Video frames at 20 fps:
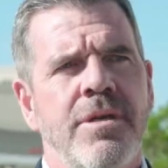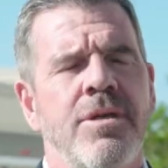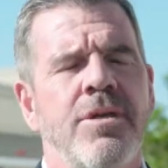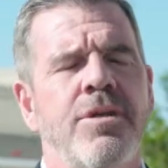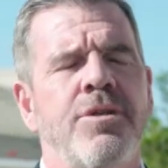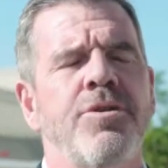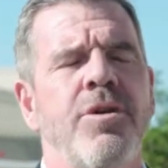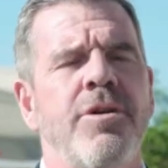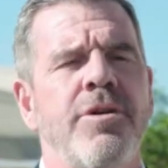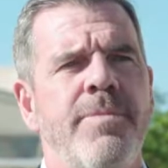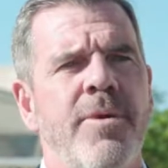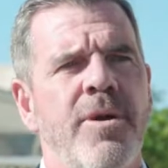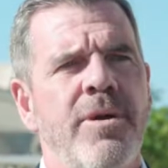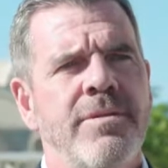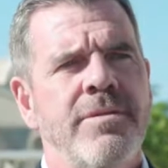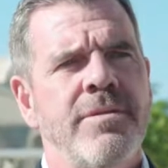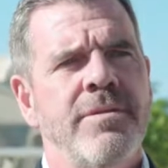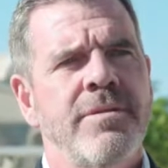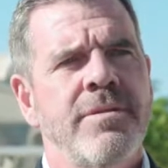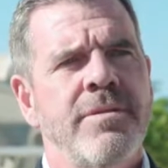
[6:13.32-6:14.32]
Charlie Byrne,
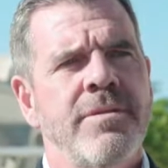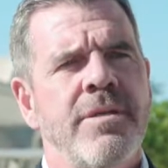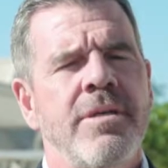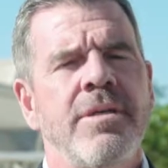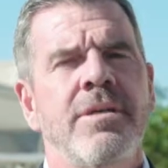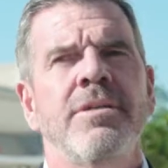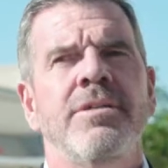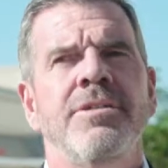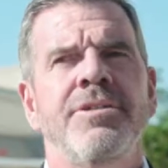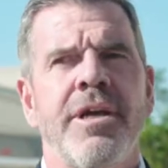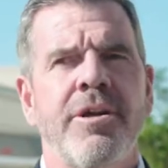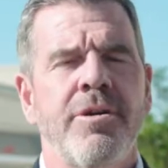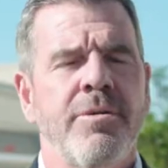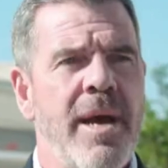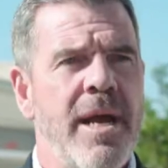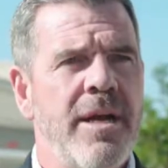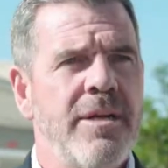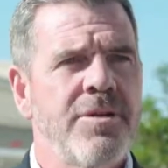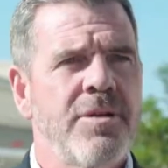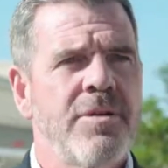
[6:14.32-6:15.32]
General
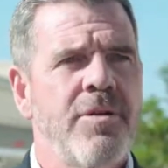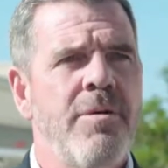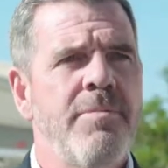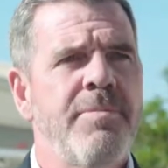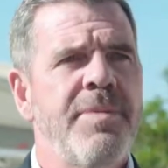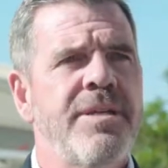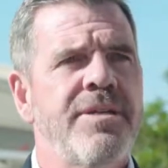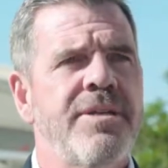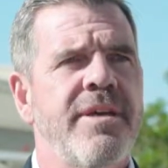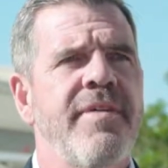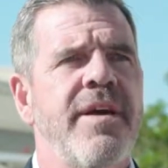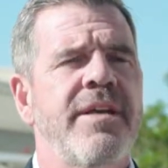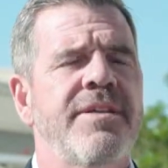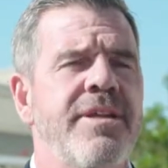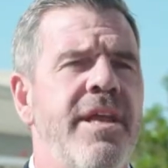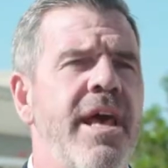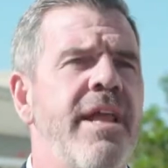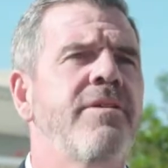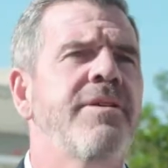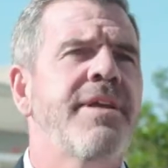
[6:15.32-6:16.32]
Manager, Long Beach Convention
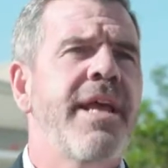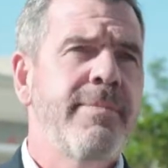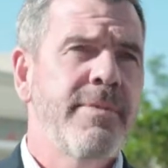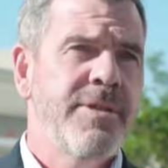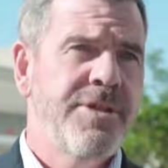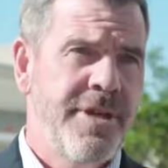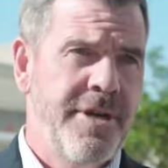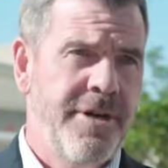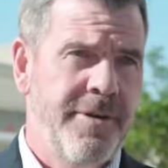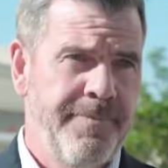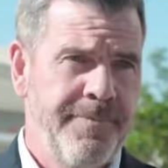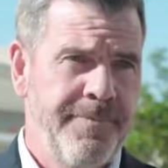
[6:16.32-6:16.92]
and Entertainment Center.